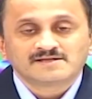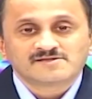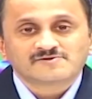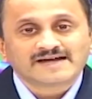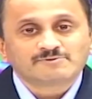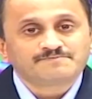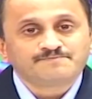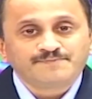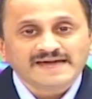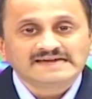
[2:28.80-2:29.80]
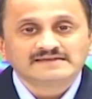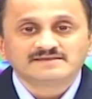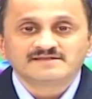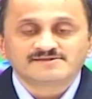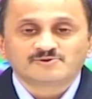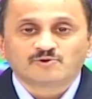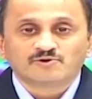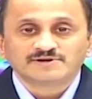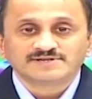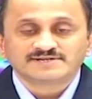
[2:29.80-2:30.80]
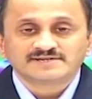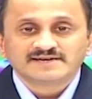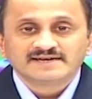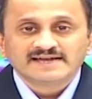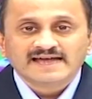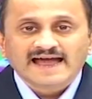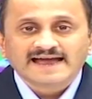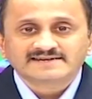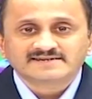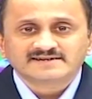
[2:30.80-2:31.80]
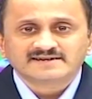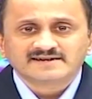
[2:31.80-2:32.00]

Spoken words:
So, I would peg this course at